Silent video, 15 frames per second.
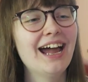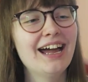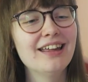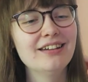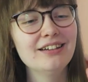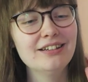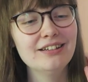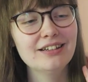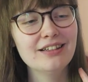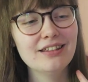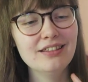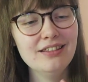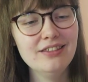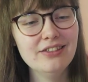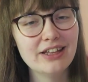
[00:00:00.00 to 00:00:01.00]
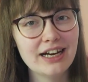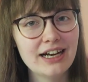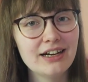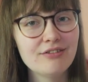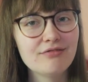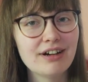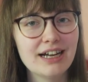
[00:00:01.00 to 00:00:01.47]
and then
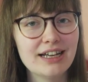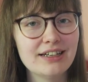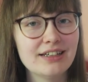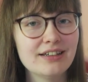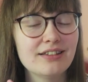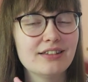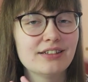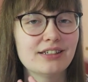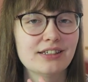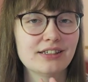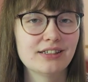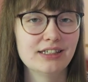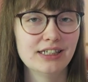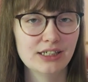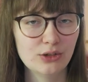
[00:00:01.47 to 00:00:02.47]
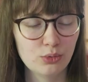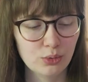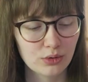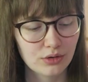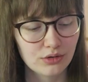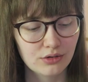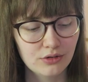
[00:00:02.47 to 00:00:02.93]
I read the
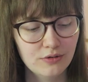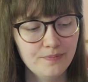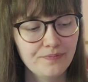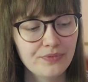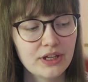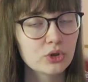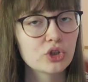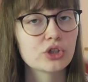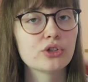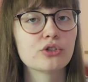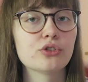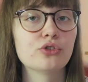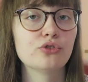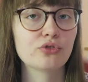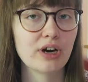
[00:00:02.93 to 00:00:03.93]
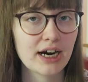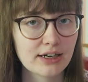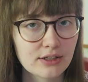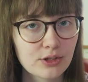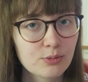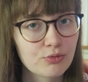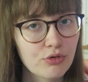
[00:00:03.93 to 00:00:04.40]
sequel, which is The
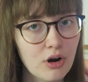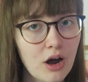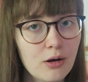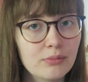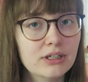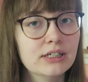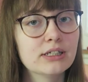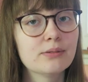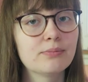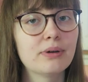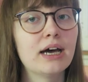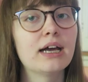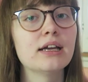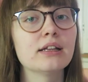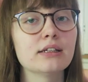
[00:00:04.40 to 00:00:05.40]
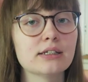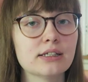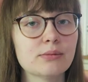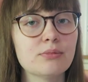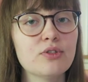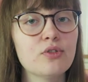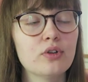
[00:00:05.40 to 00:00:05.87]
Dragon's Promise by
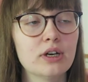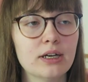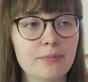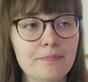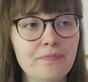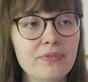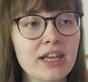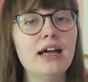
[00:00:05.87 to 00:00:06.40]
Elizabeth Lim.